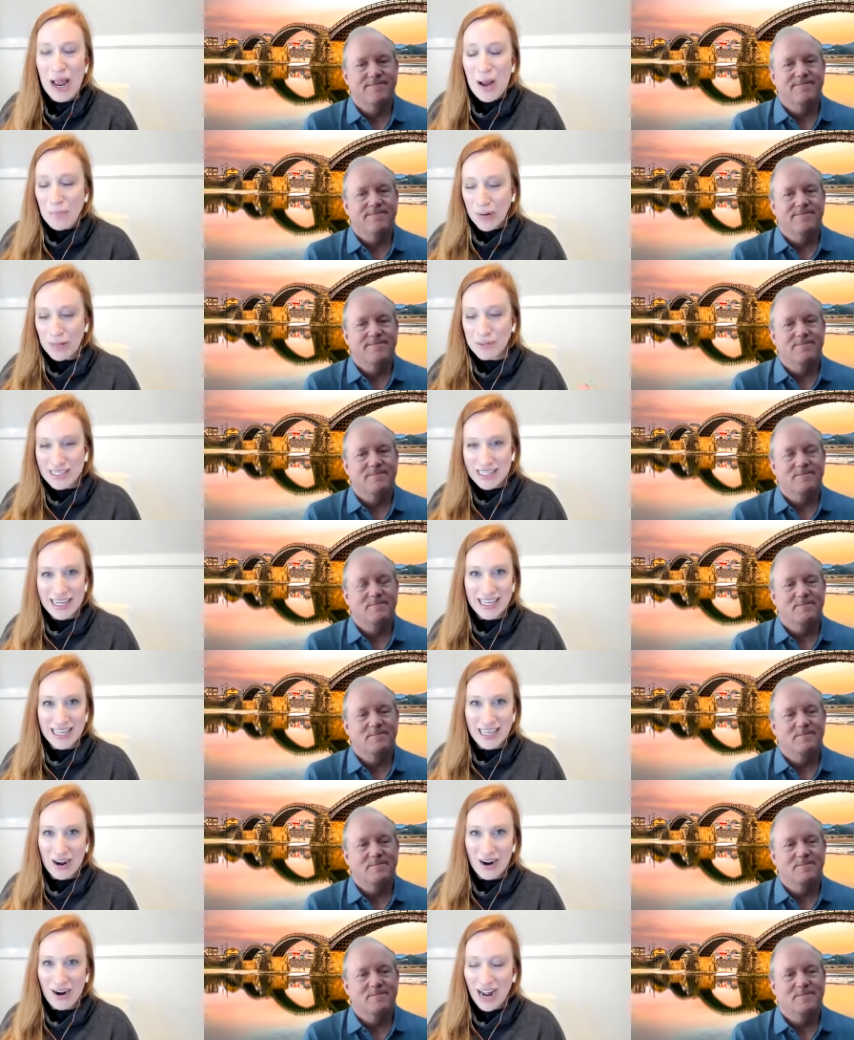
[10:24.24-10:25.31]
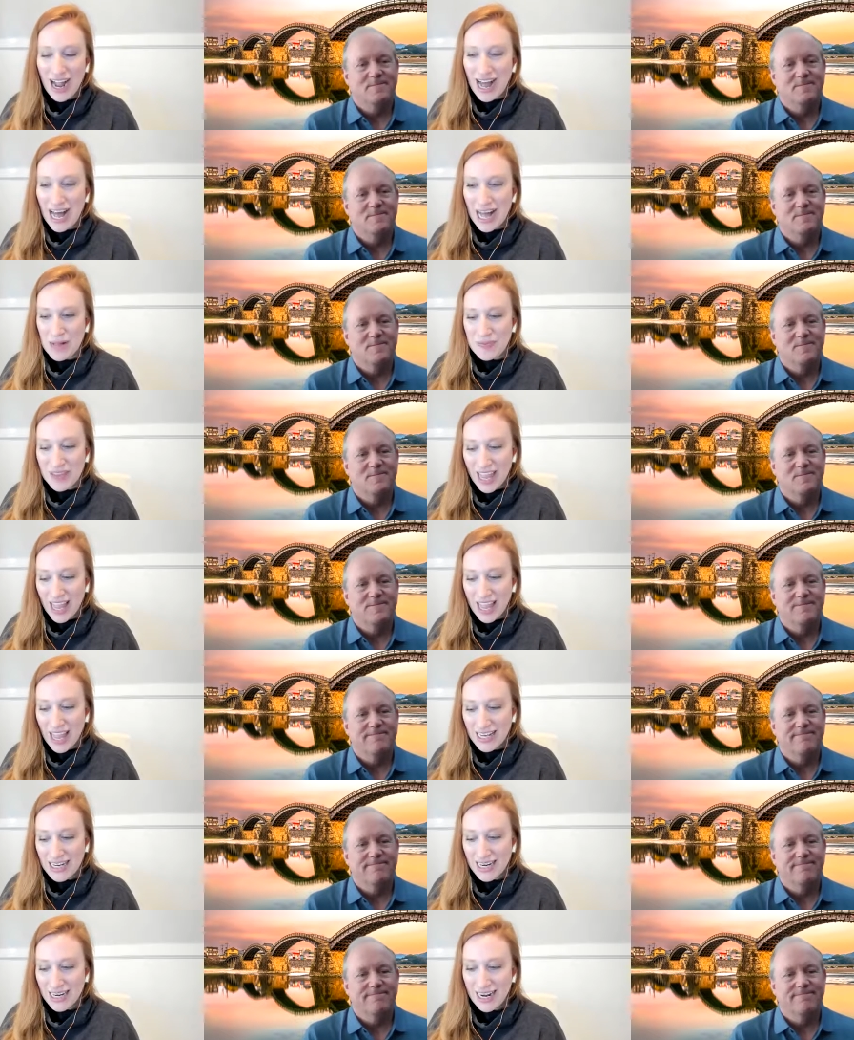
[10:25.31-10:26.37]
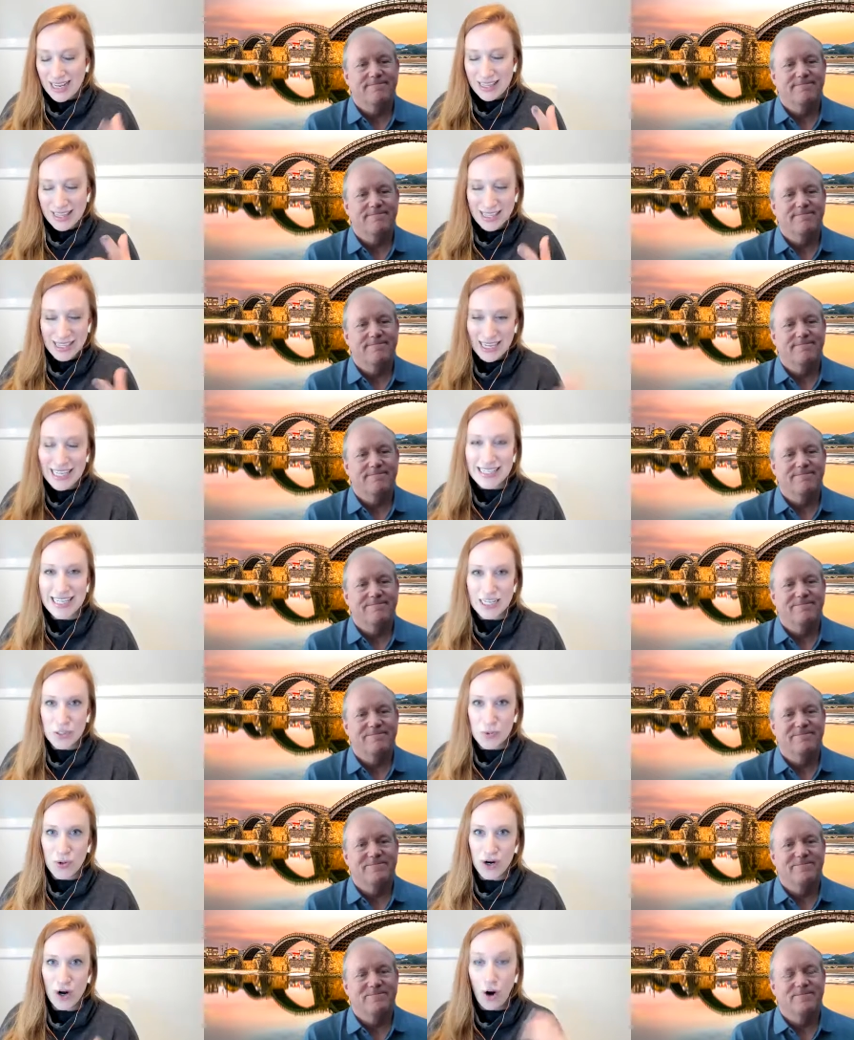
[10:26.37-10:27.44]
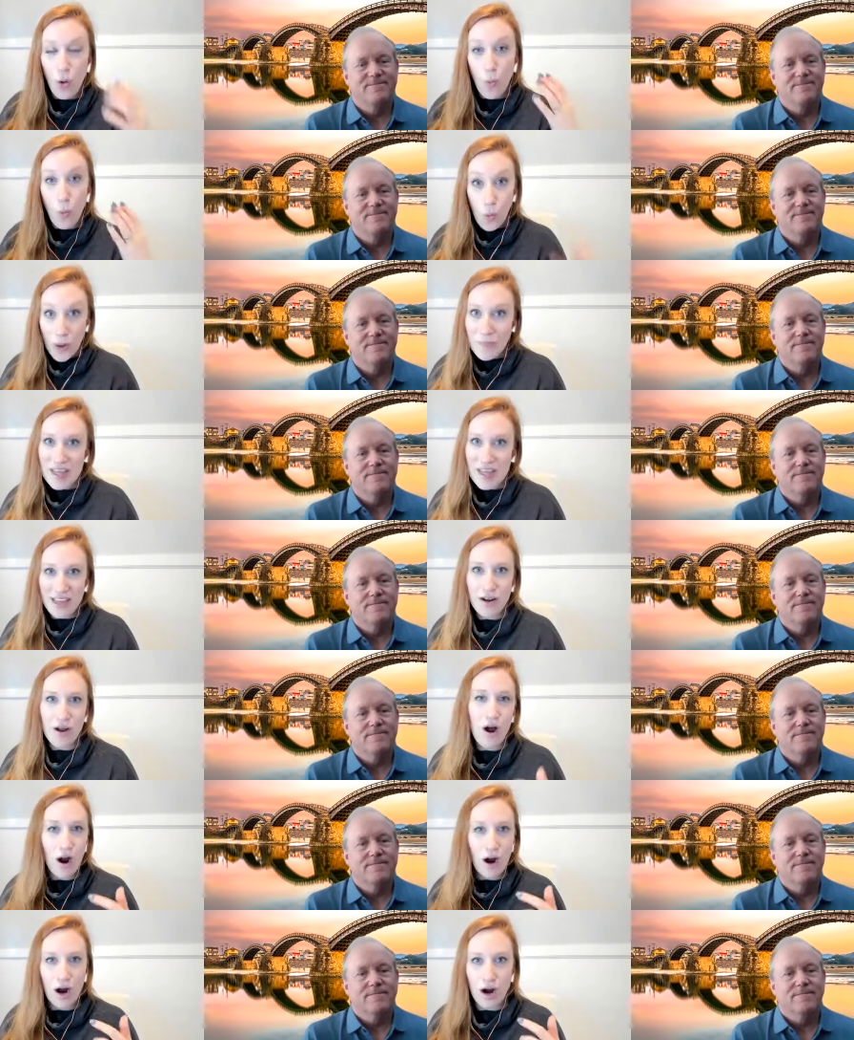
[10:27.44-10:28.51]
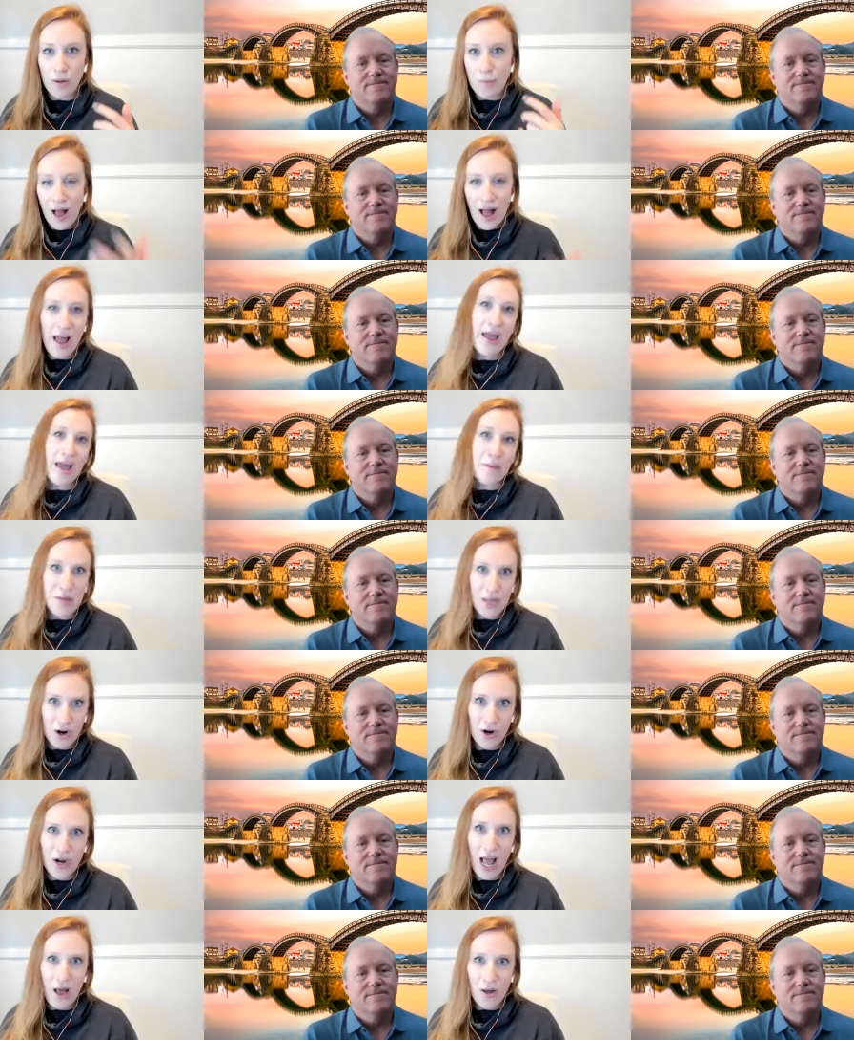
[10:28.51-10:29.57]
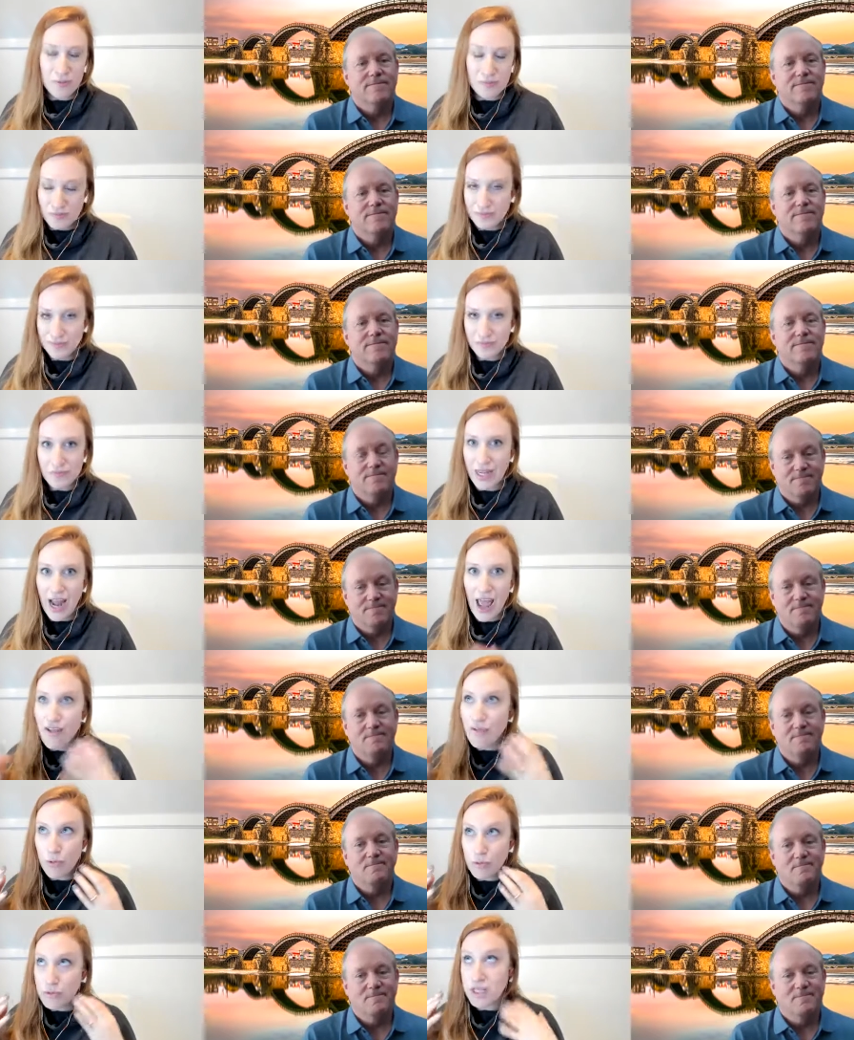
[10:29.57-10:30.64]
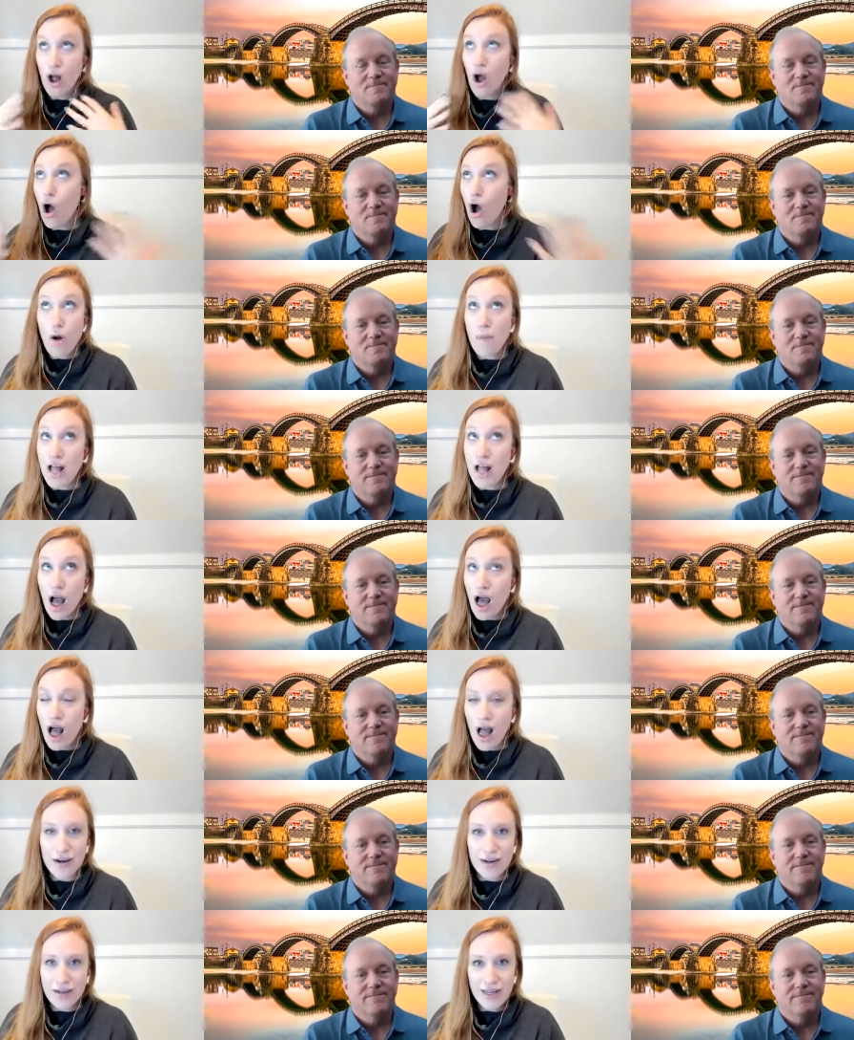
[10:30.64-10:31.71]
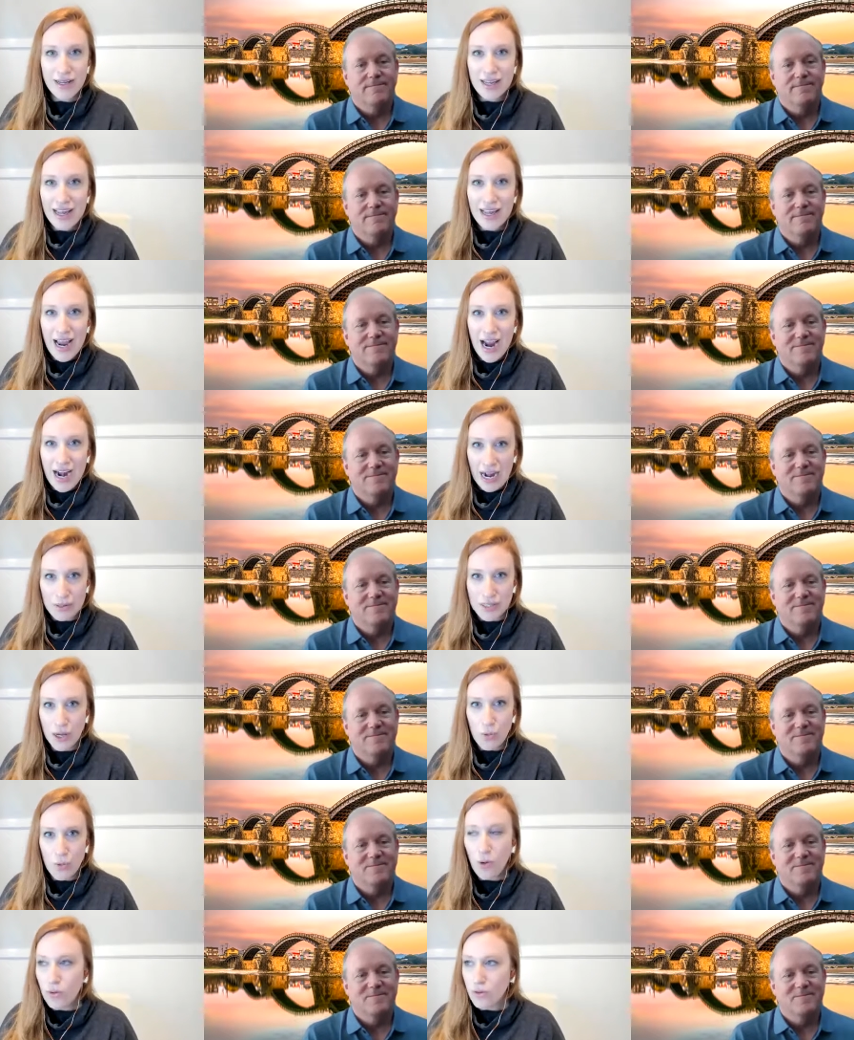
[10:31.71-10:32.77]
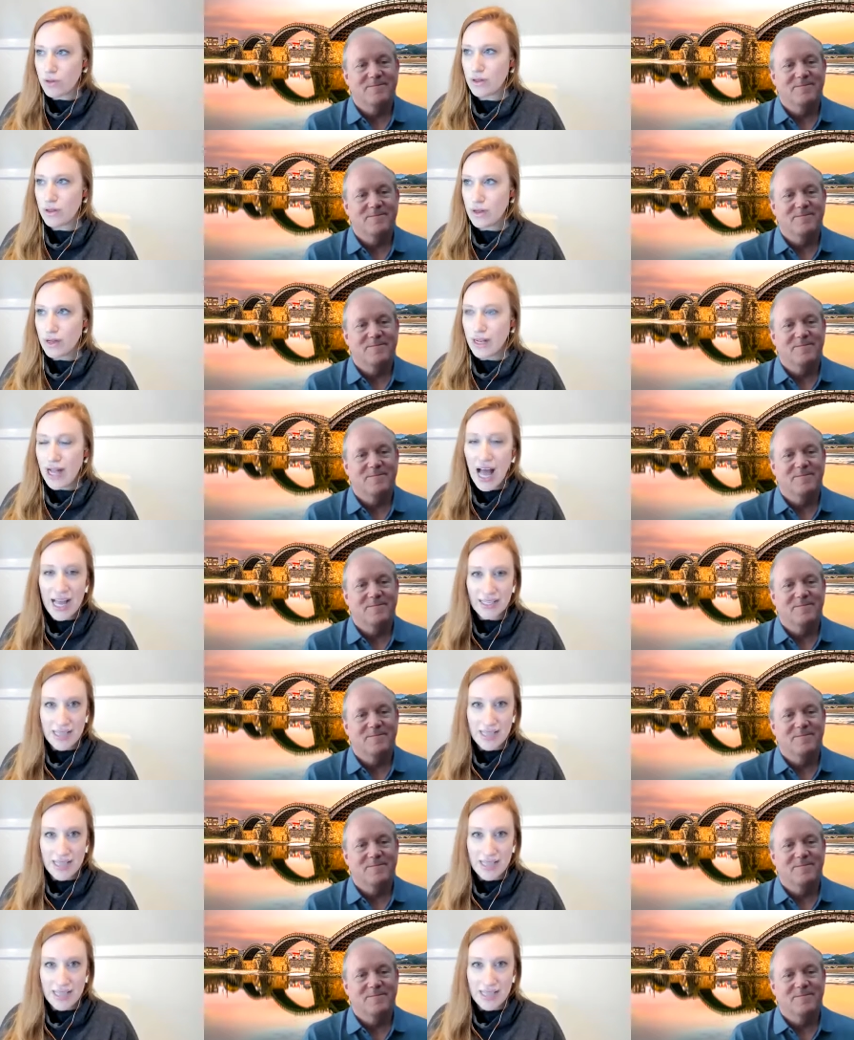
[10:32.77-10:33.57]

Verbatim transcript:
Speaker 1: But I'm hmm. sitting there um, and the insights were women are buying beer now. And mm. everyone was like, oh my God. And I was like, well, guys,